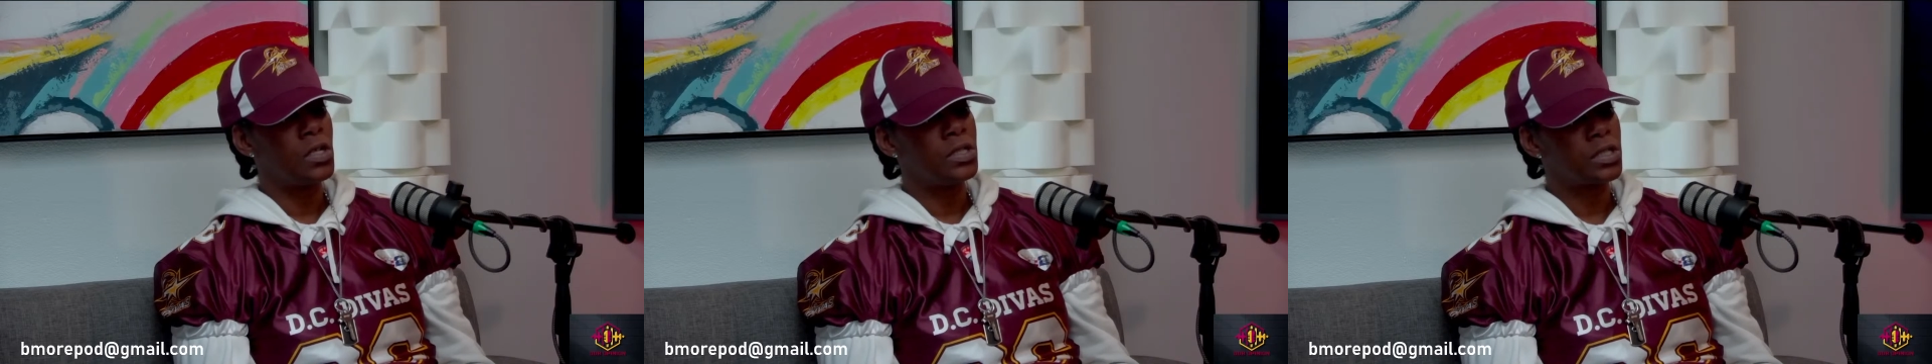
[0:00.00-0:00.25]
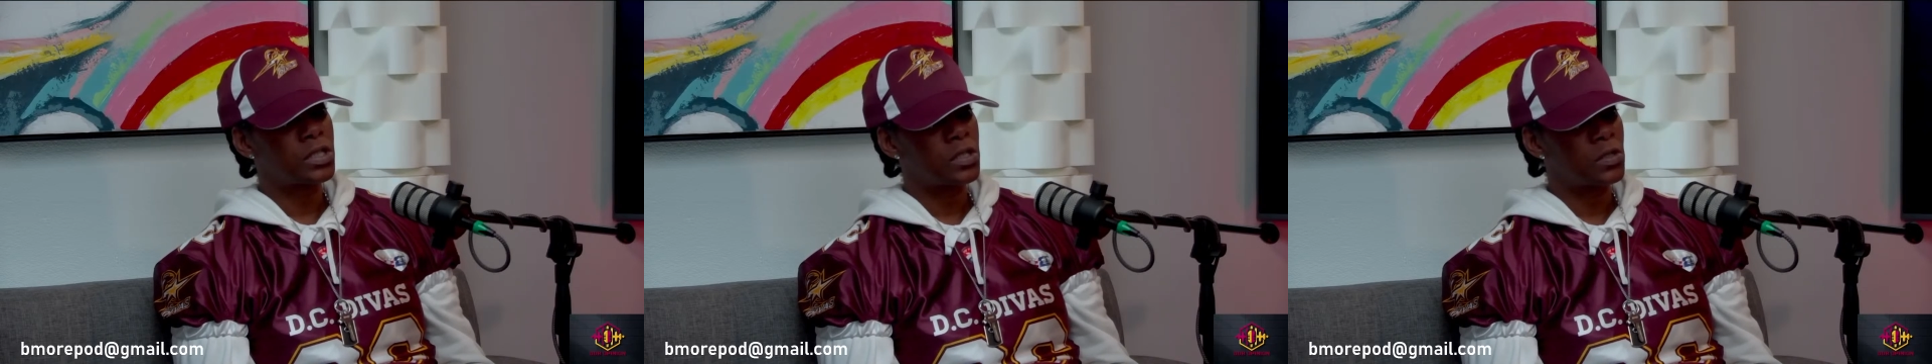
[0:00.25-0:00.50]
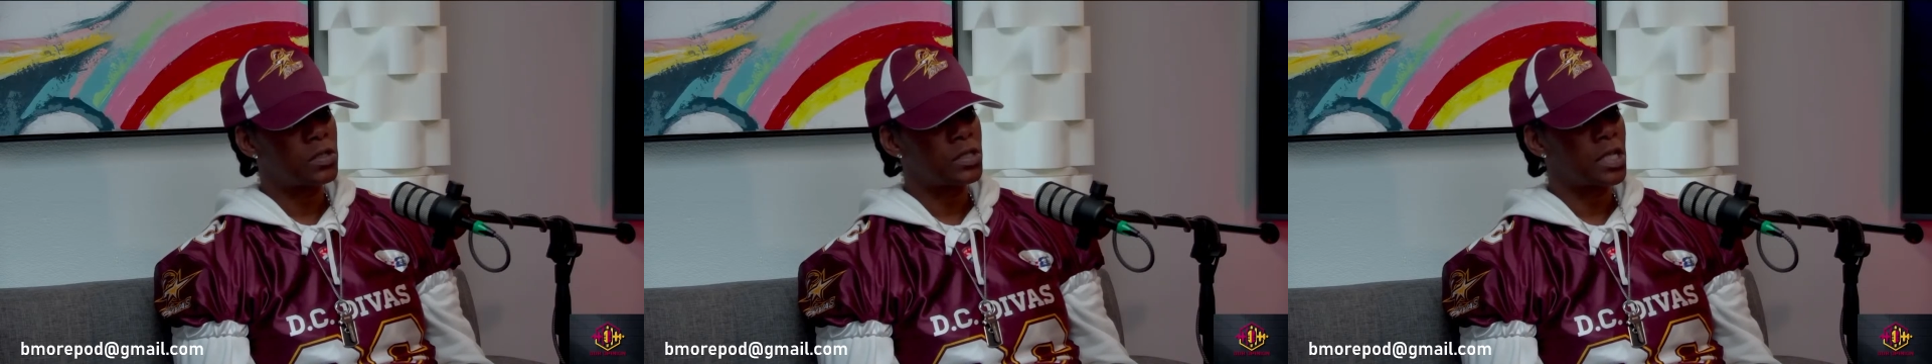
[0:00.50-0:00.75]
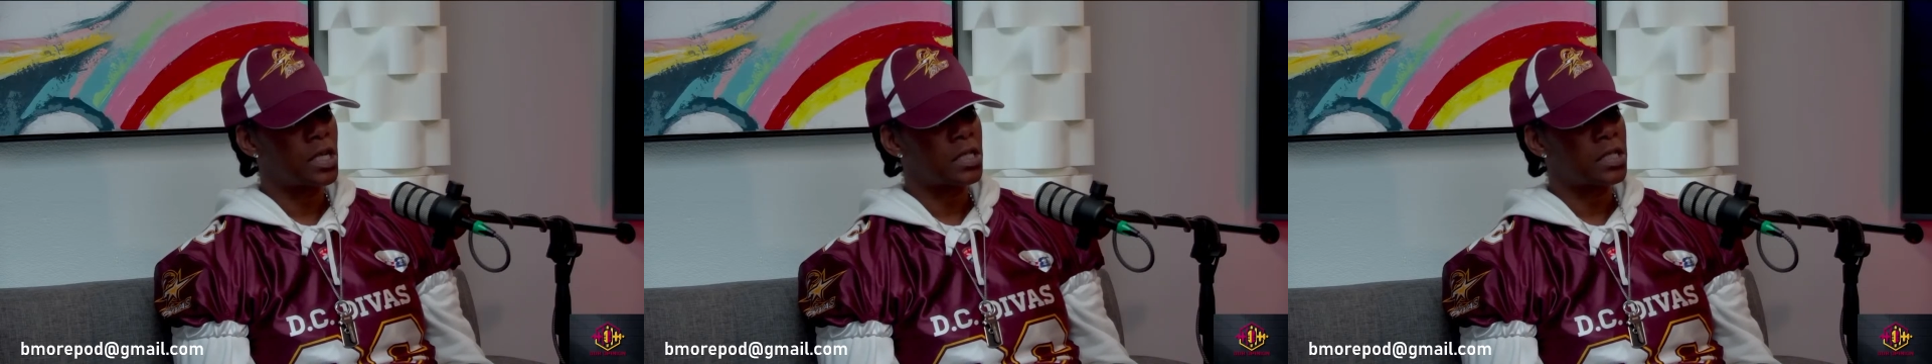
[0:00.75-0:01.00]
skill and
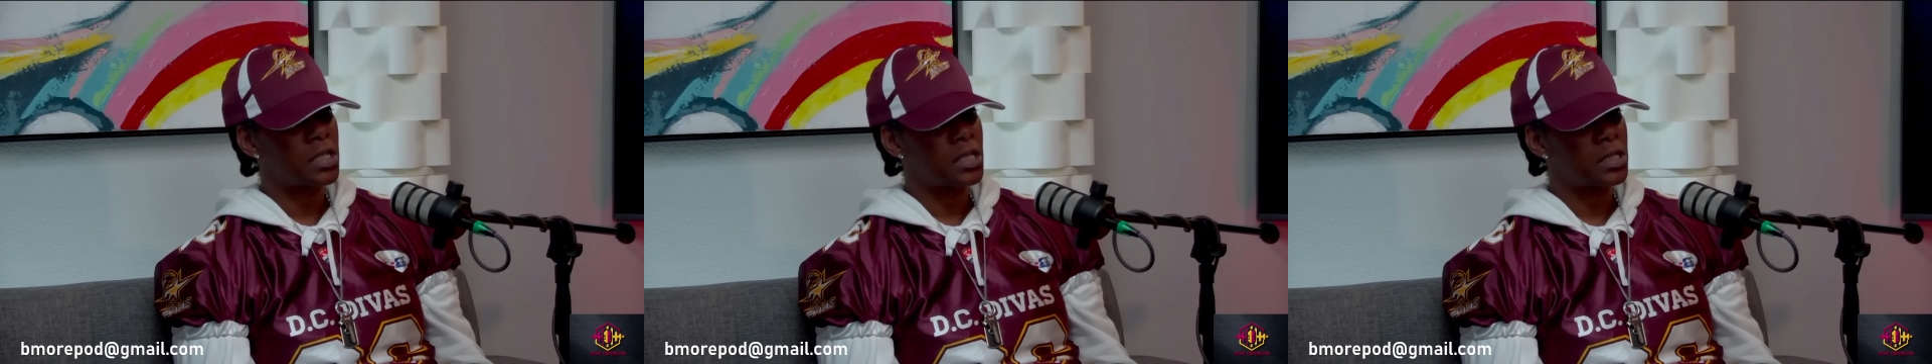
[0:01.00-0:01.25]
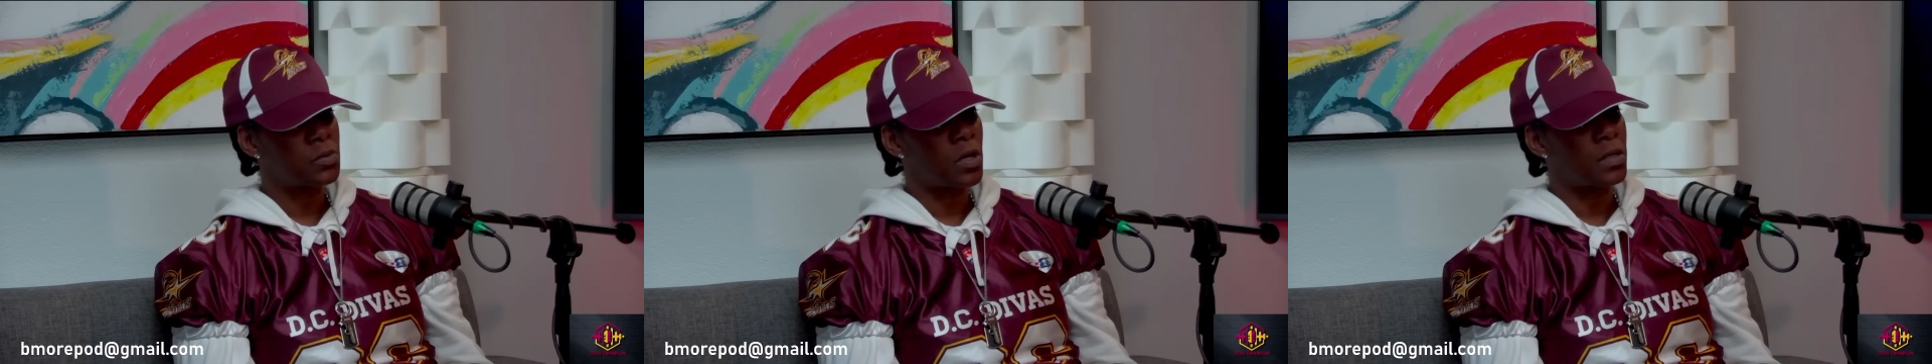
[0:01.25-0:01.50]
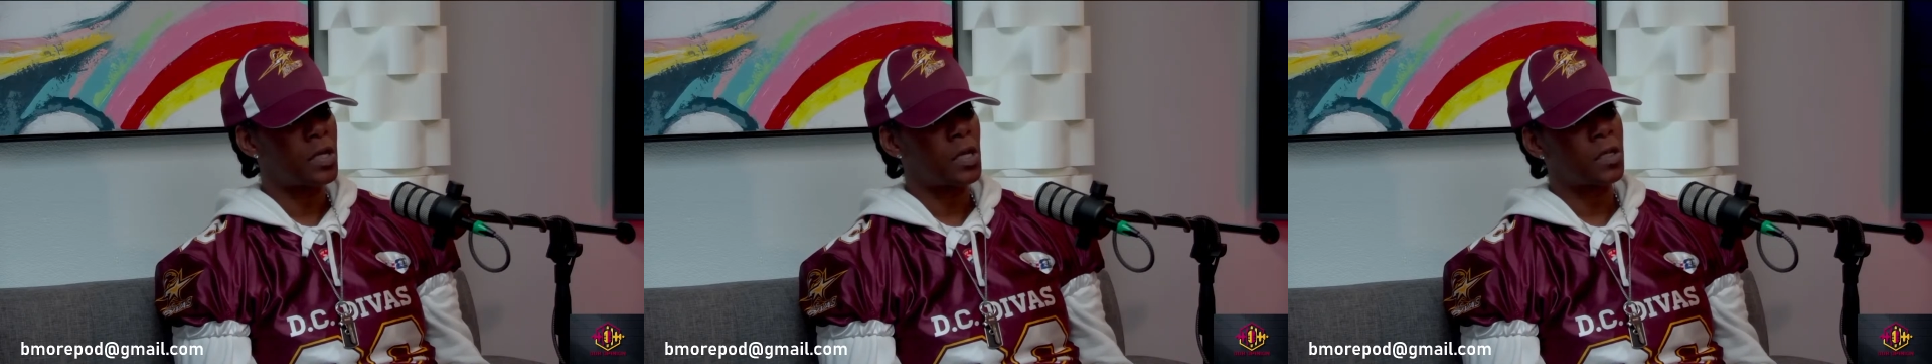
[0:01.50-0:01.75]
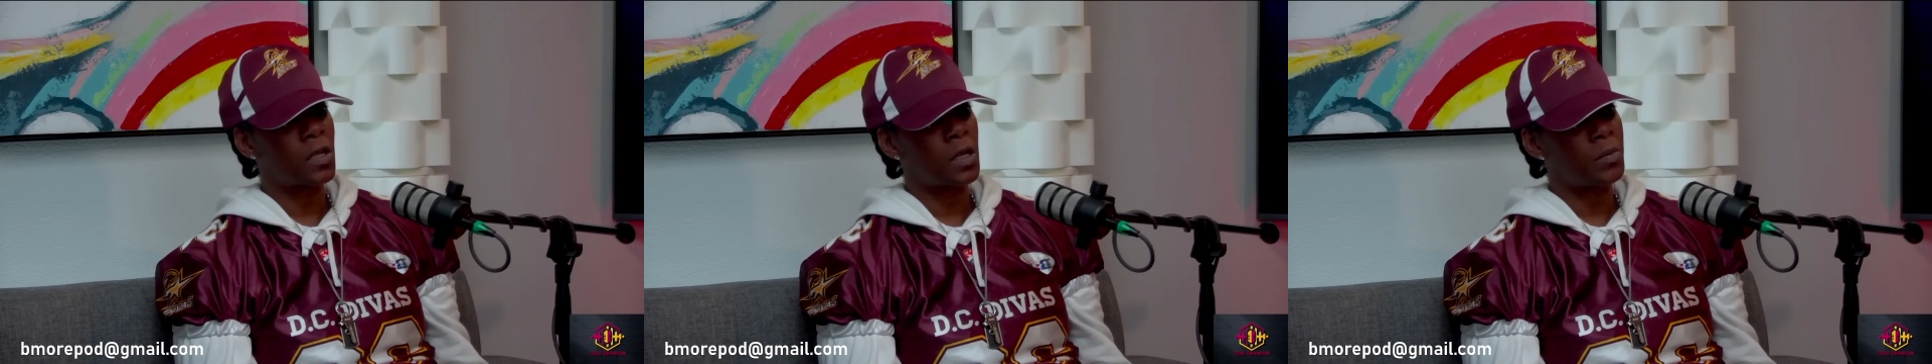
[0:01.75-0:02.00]
techniques, while
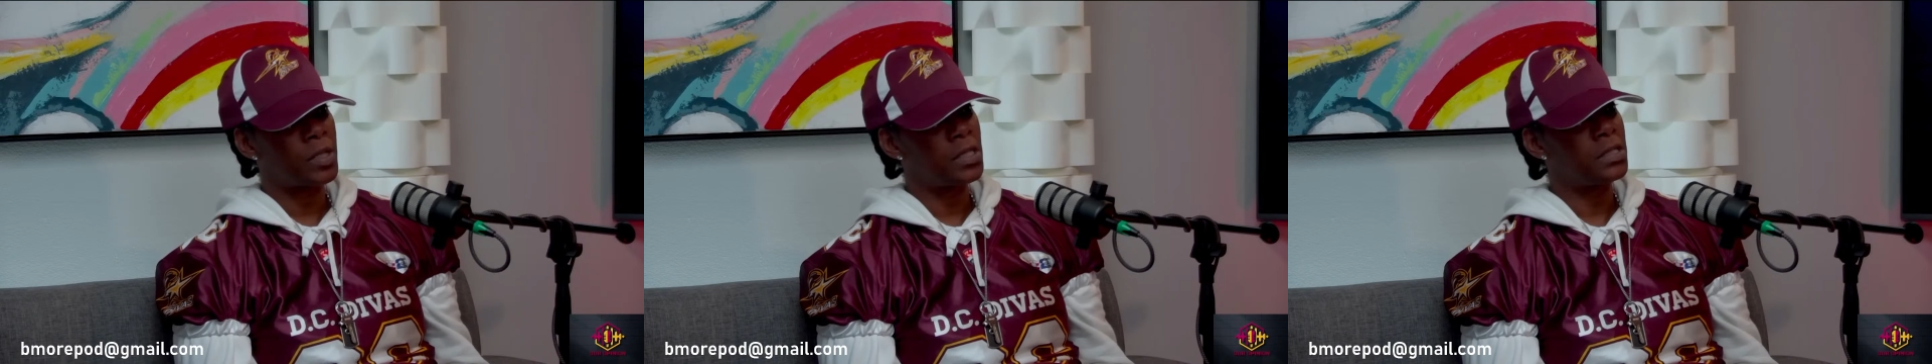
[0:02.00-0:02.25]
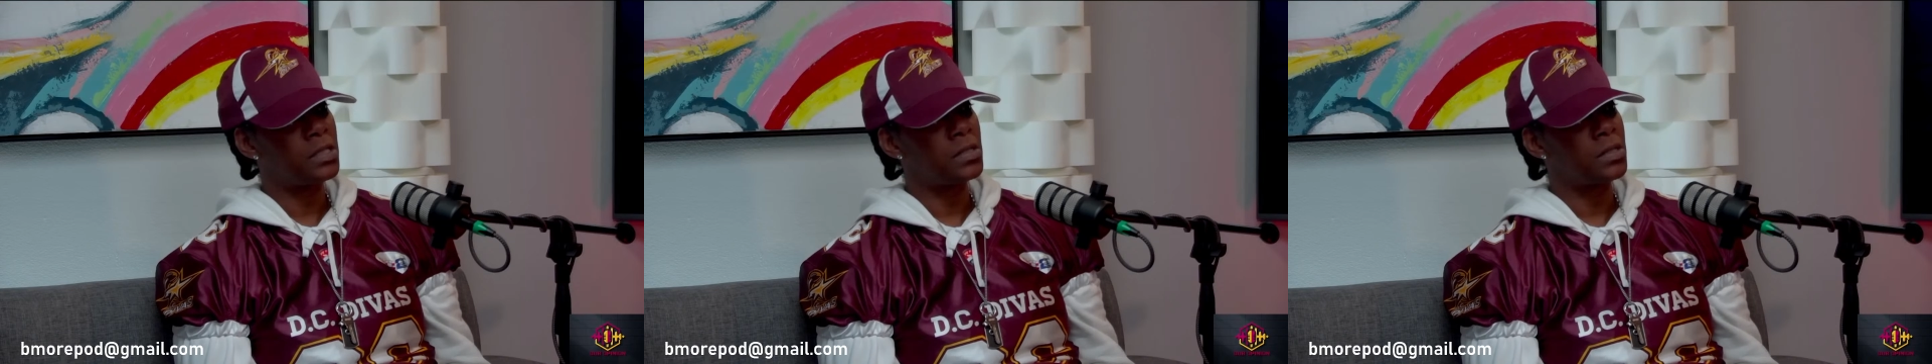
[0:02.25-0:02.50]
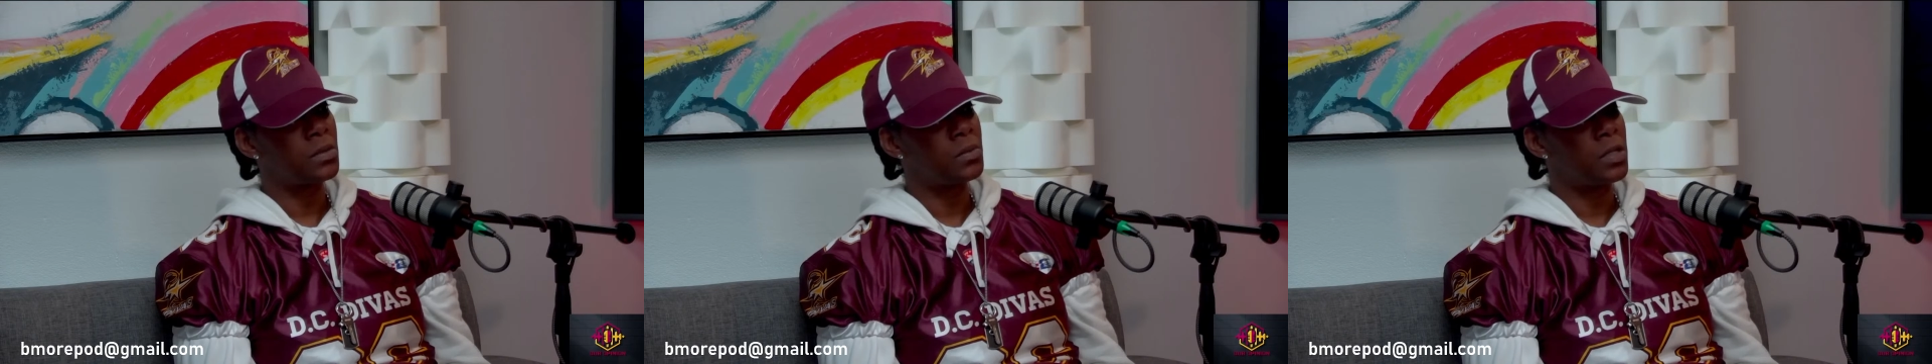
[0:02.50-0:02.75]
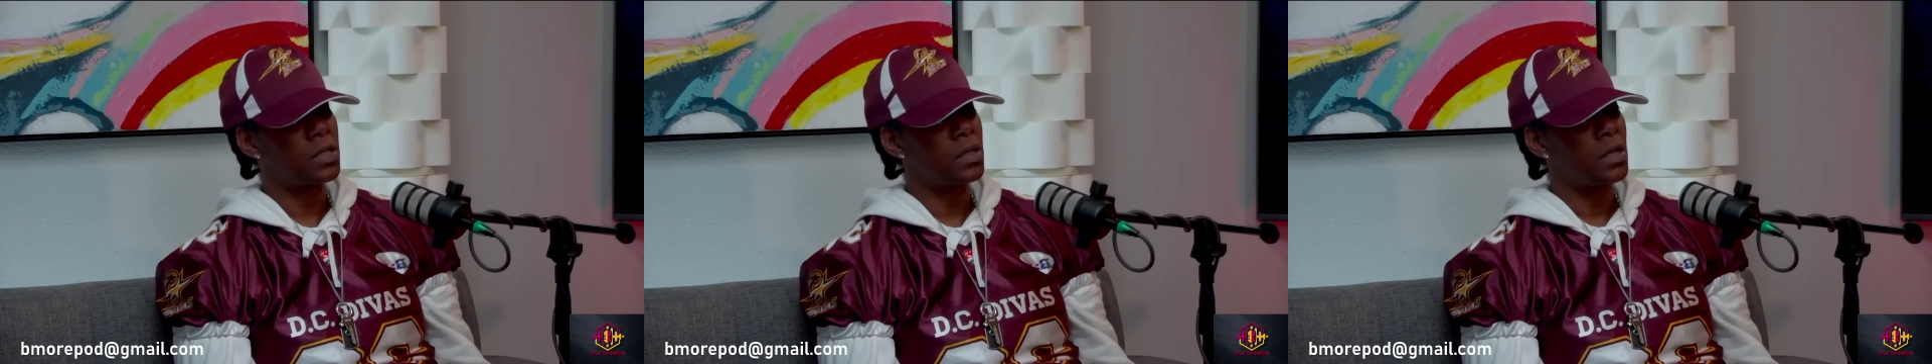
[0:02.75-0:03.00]
that came easy to
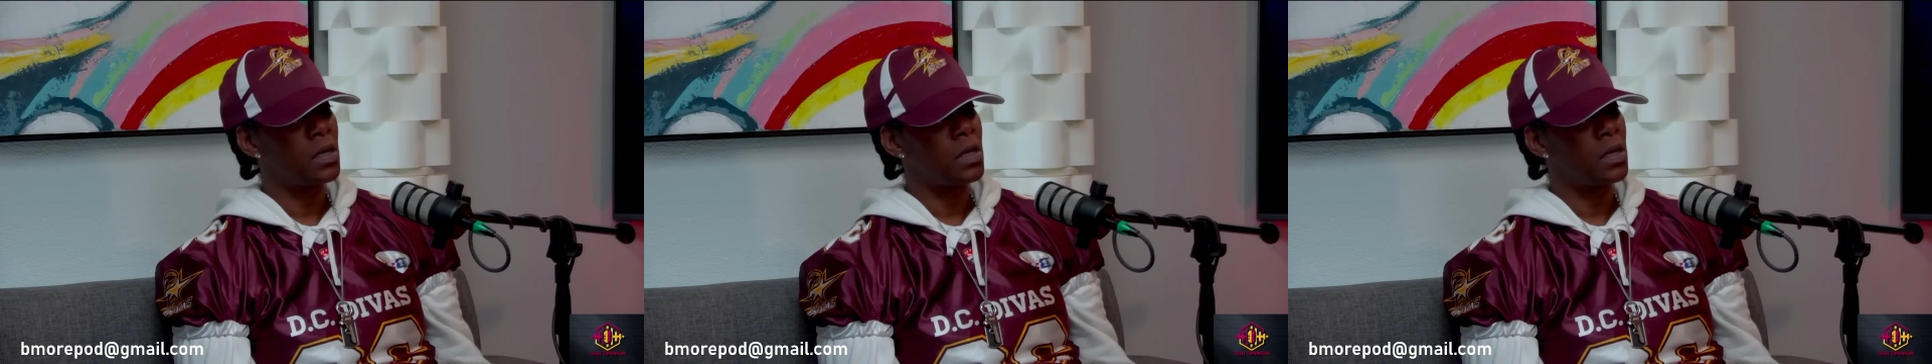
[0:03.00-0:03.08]
me,